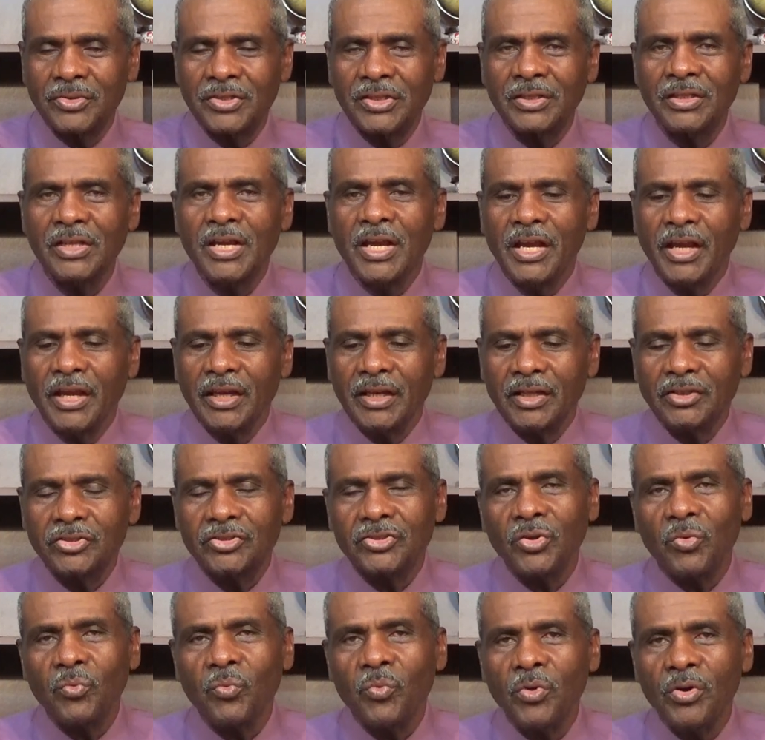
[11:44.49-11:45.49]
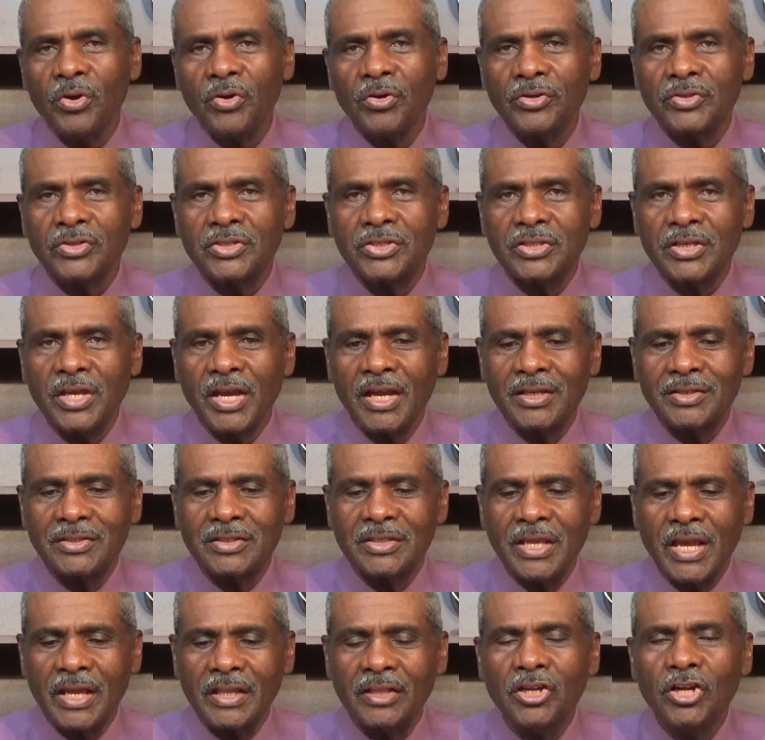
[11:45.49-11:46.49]
And, and as the word says,
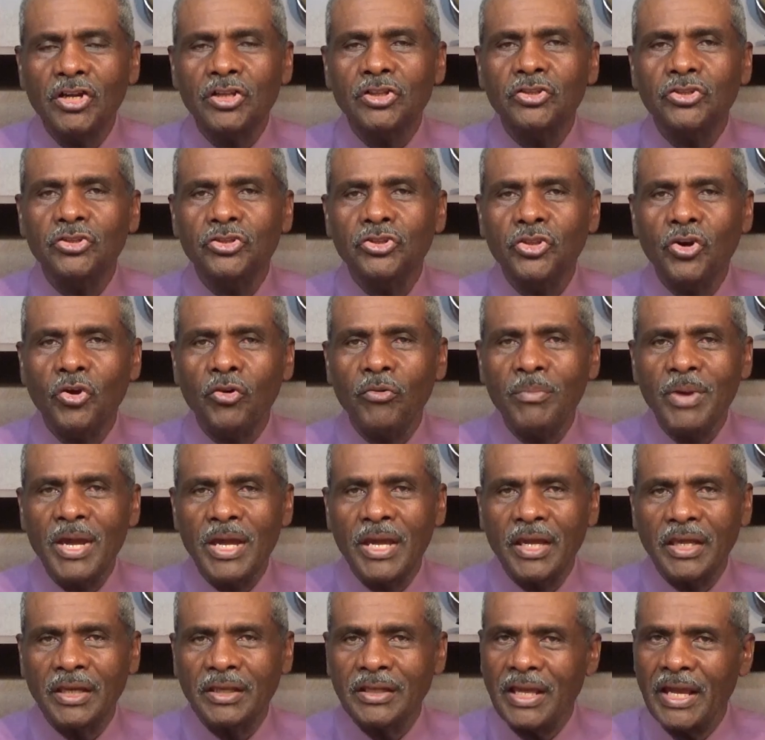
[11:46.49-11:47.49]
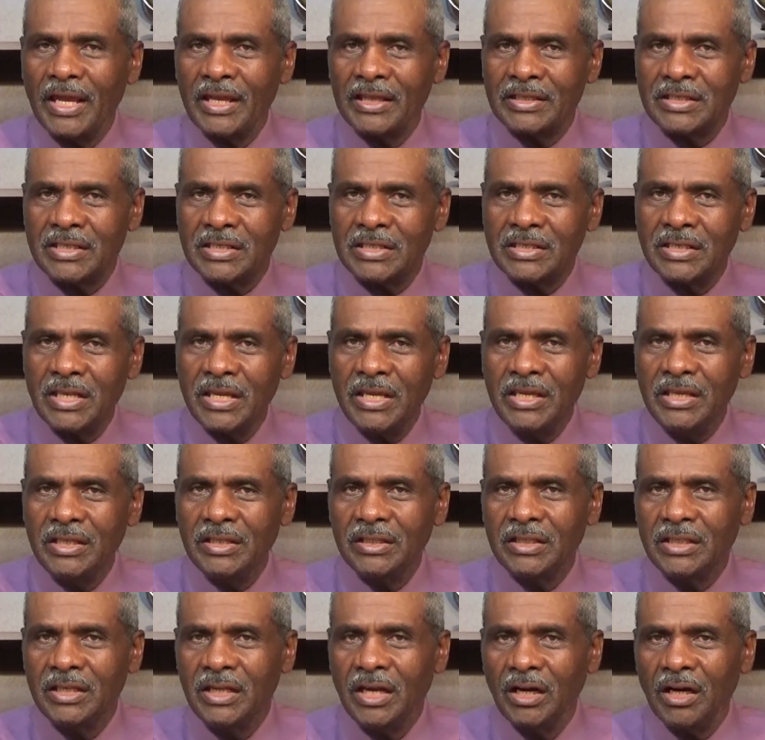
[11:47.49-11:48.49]
that no man had
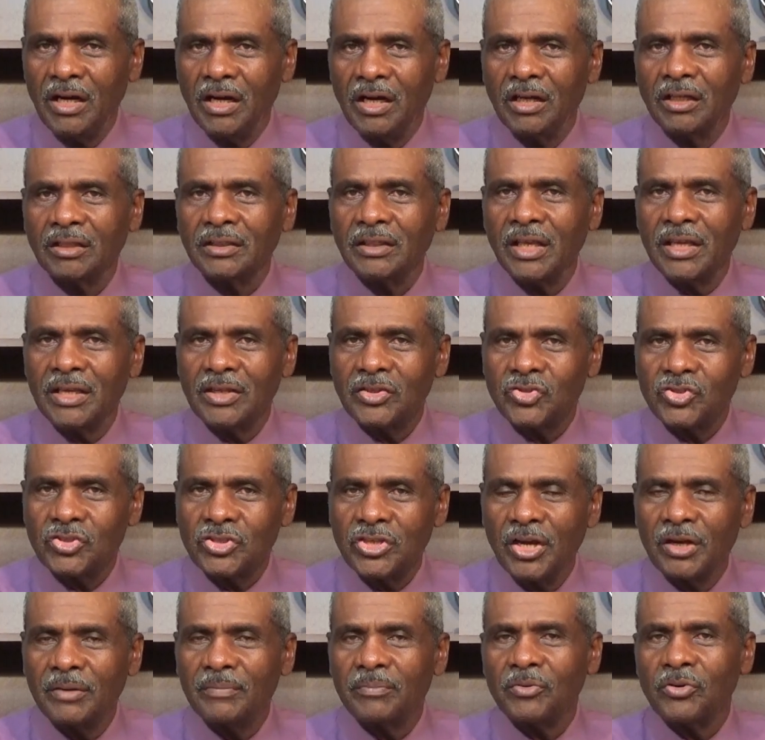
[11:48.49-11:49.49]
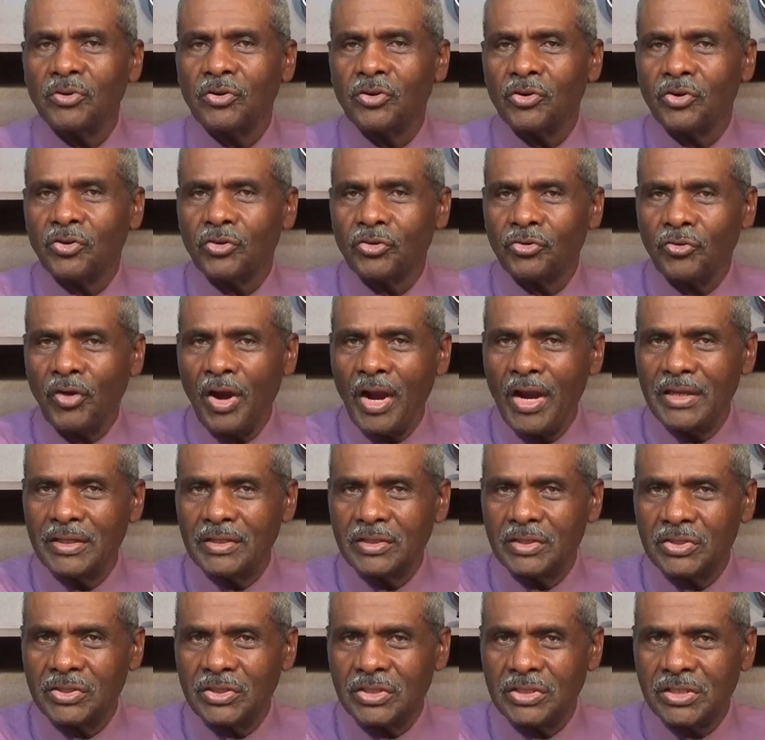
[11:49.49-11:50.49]
seen God except
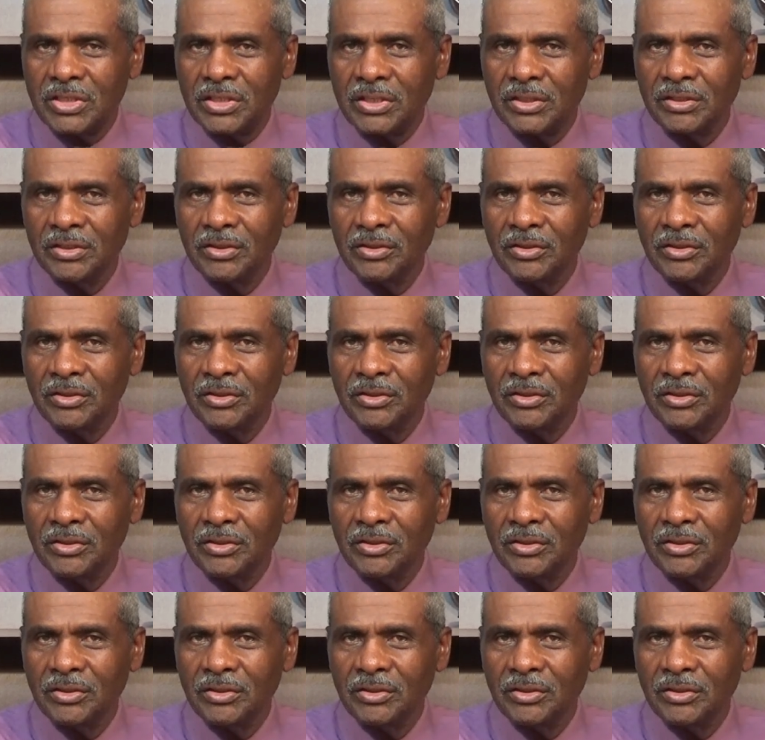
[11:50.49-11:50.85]
Christ